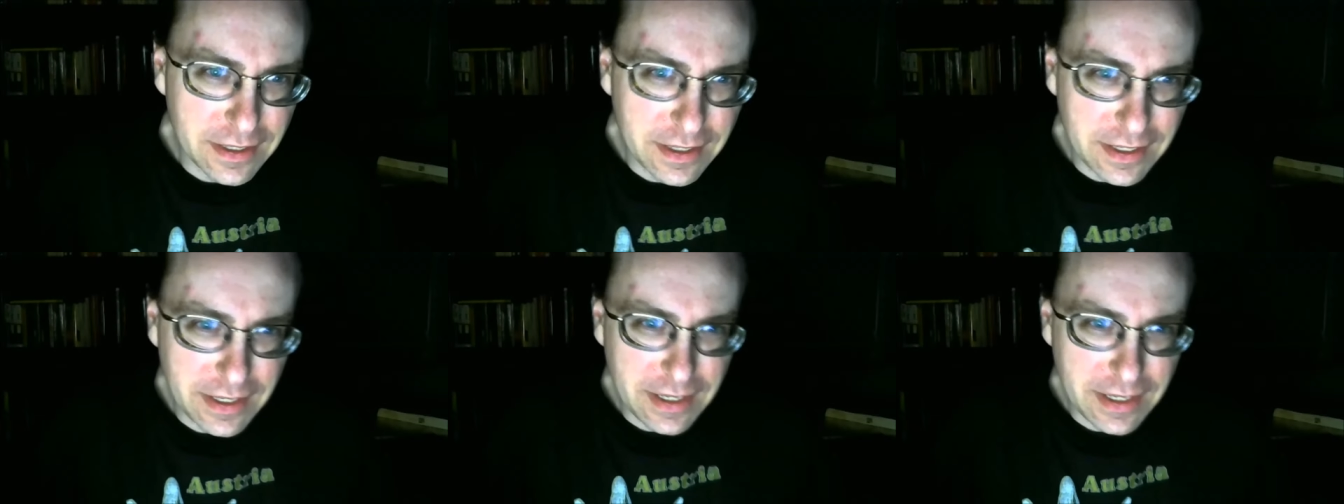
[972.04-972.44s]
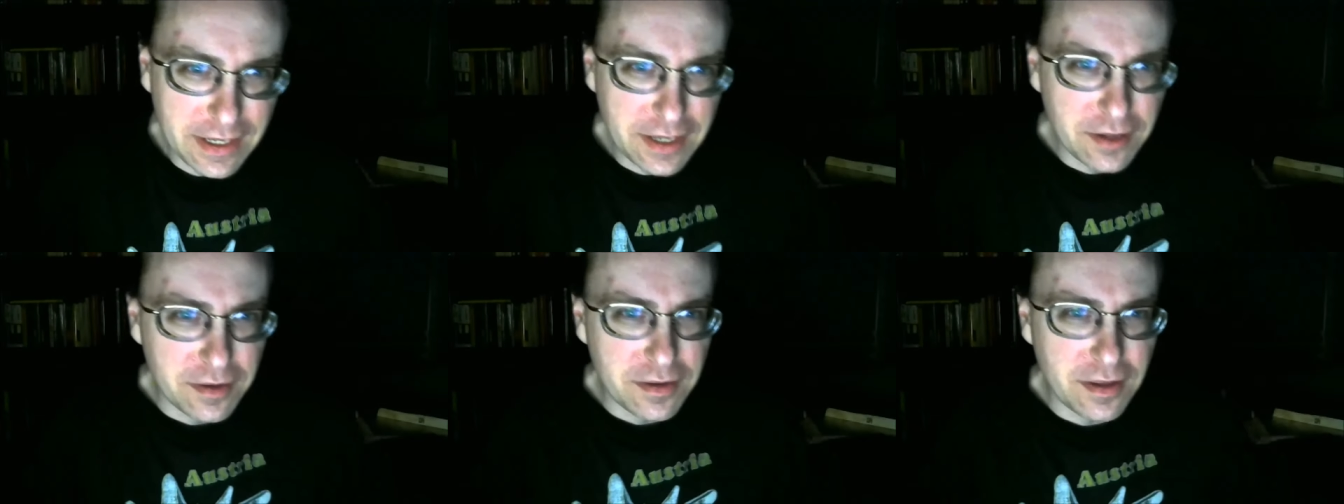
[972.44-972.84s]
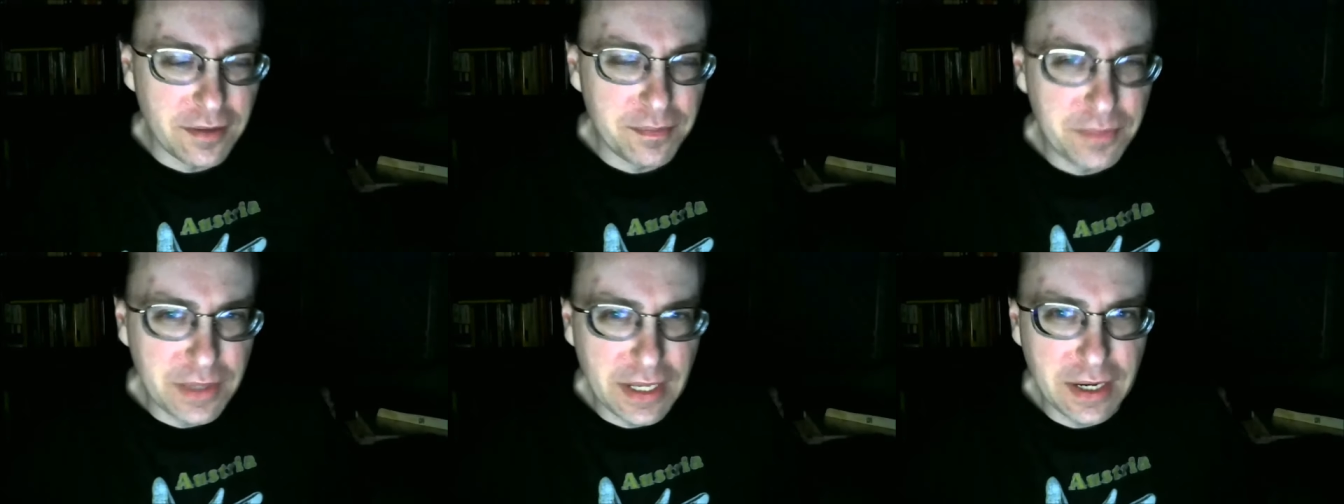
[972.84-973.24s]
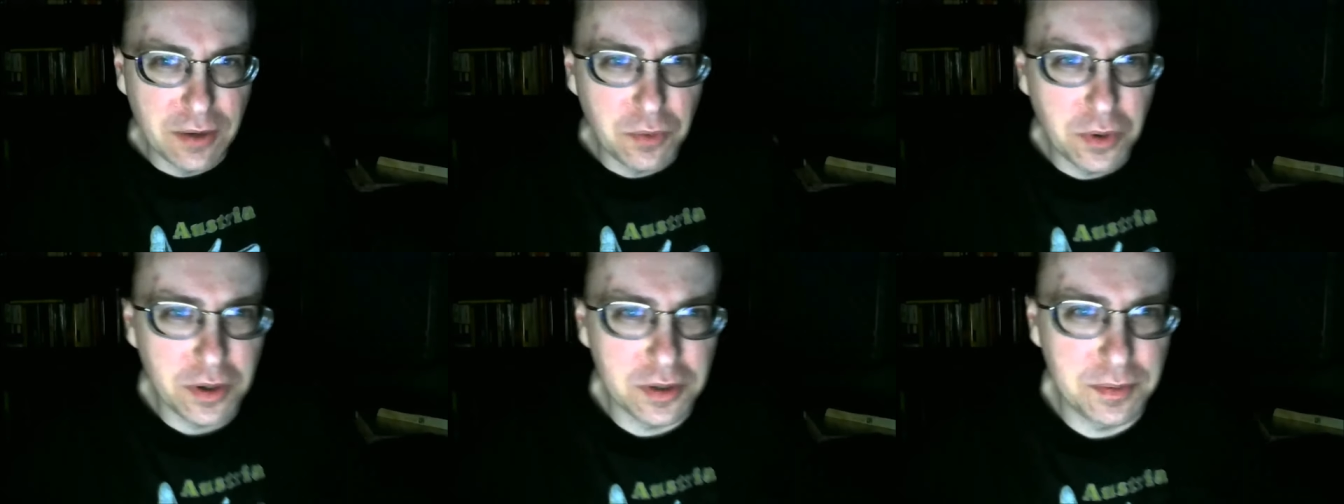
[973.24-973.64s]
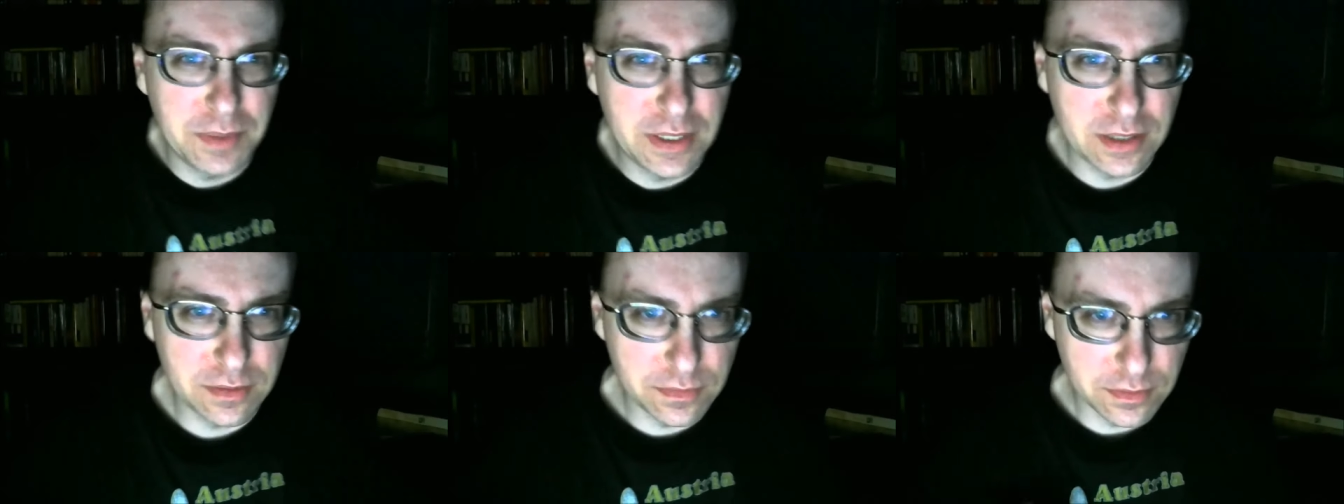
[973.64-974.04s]
It, it, the plane works
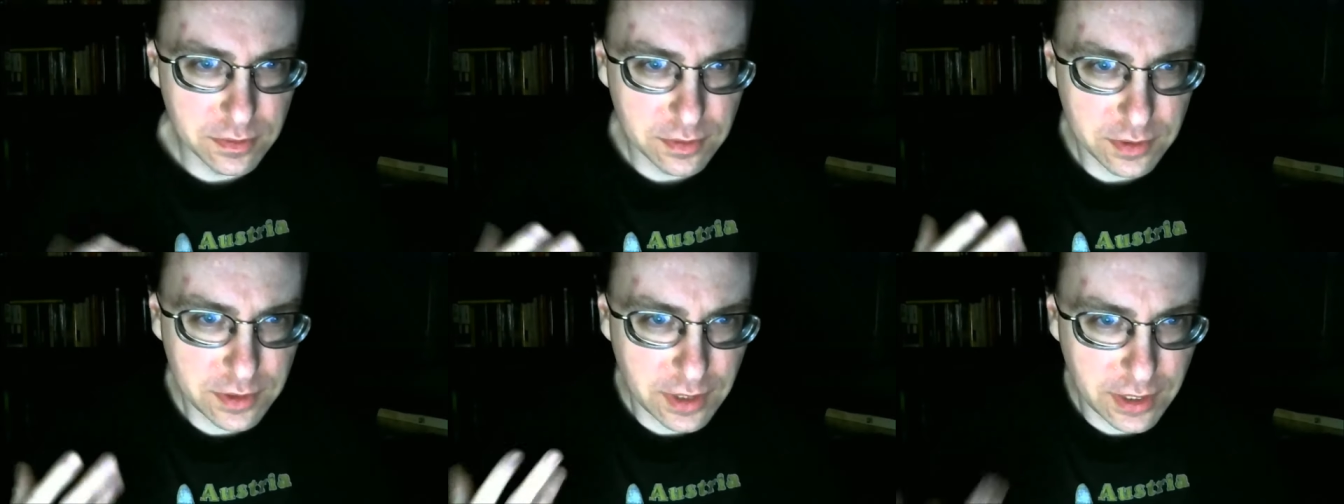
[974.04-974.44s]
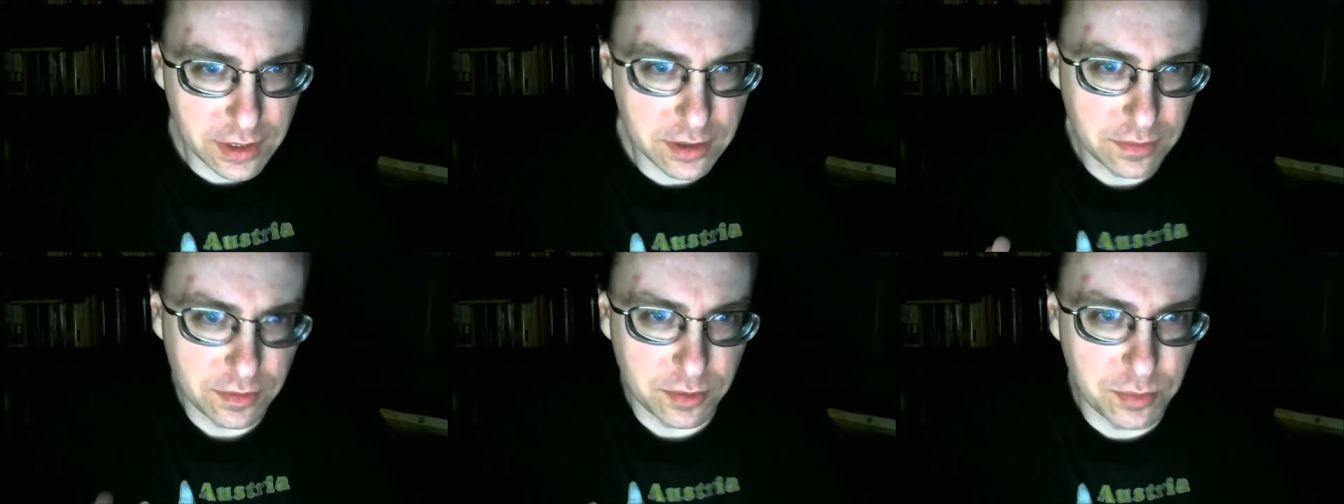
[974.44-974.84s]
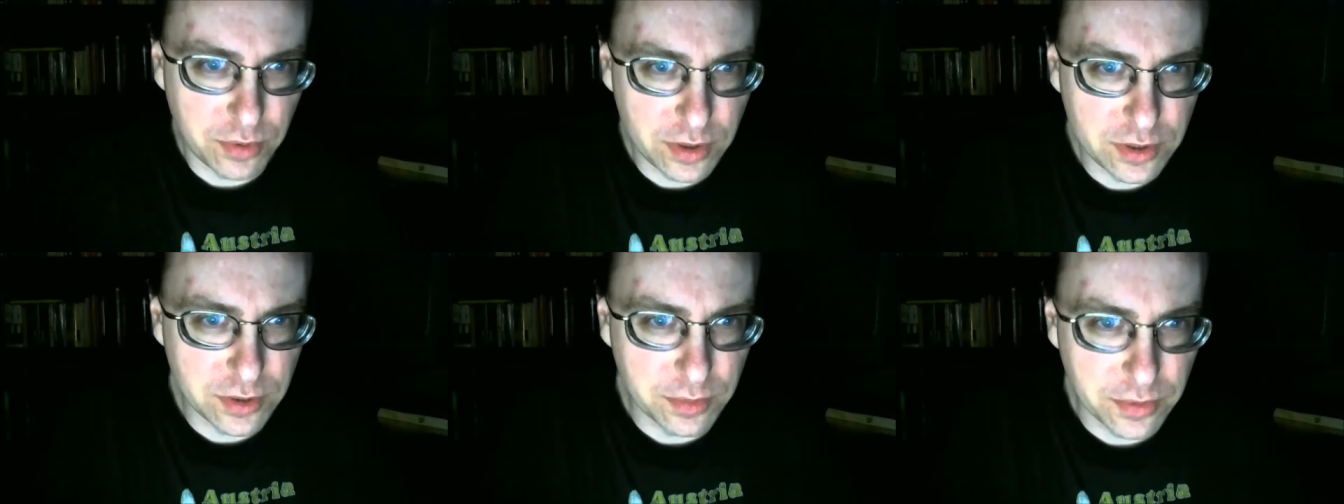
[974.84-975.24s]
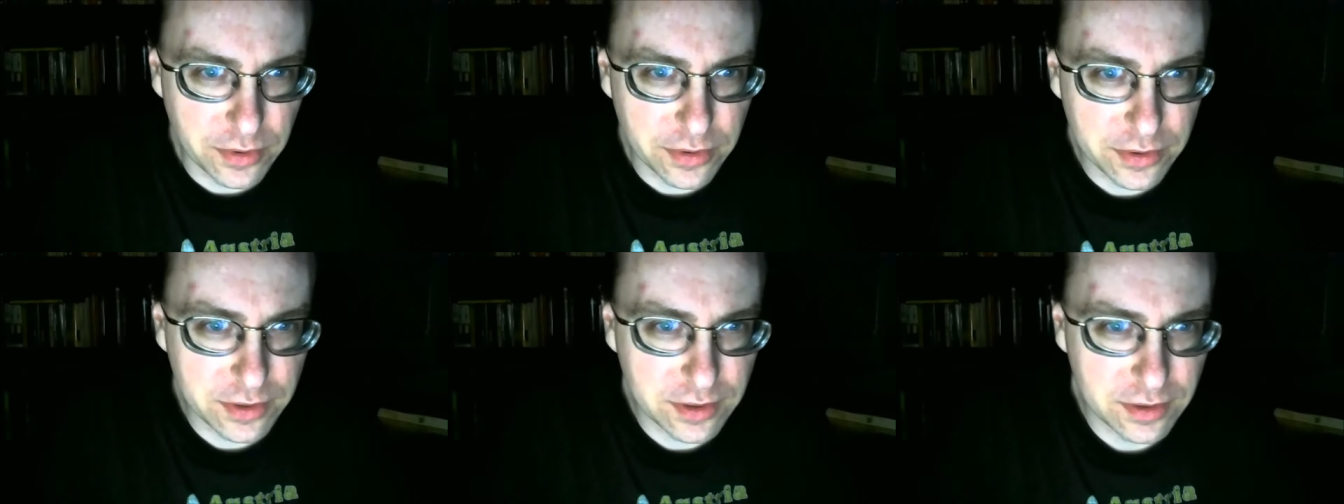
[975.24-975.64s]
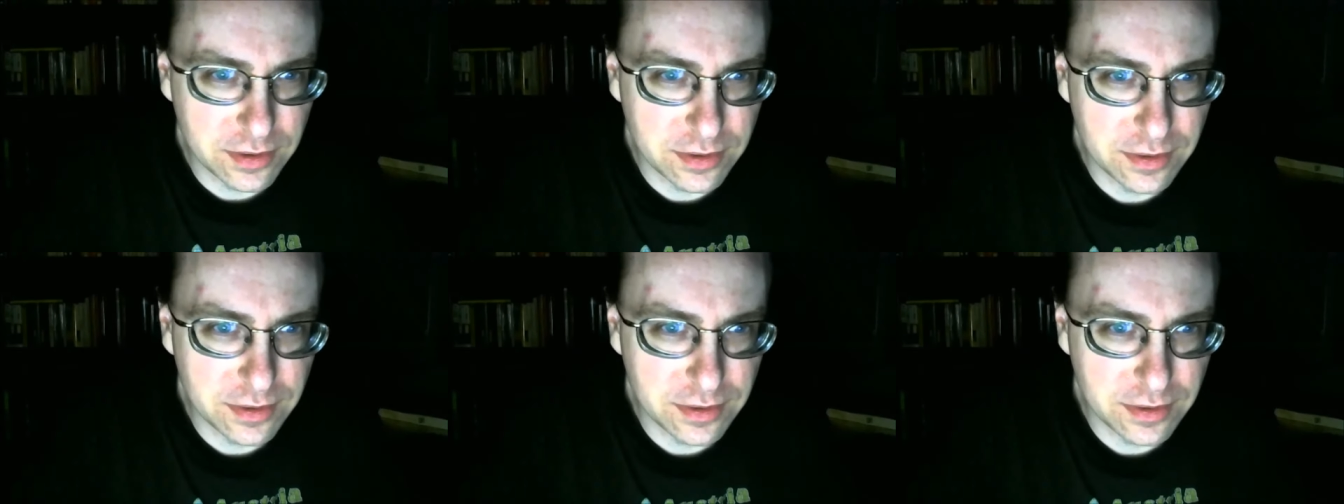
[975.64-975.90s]
because of scientific principles.